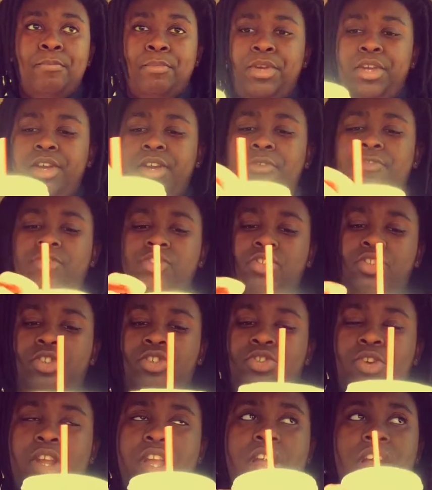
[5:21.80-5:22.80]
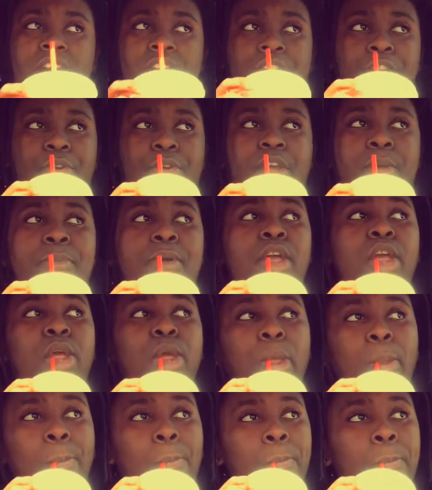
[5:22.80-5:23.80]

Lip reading: Yeah, to drink, I got a grape egg.